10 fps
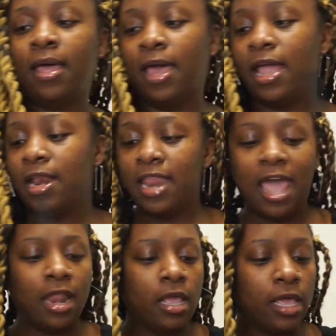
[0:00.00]
And
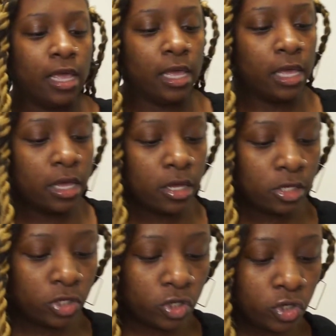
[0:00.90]
that is
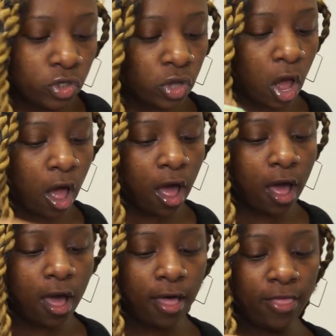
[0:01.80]

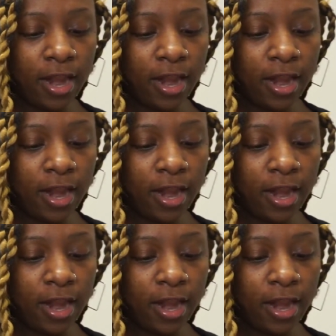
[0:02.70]
all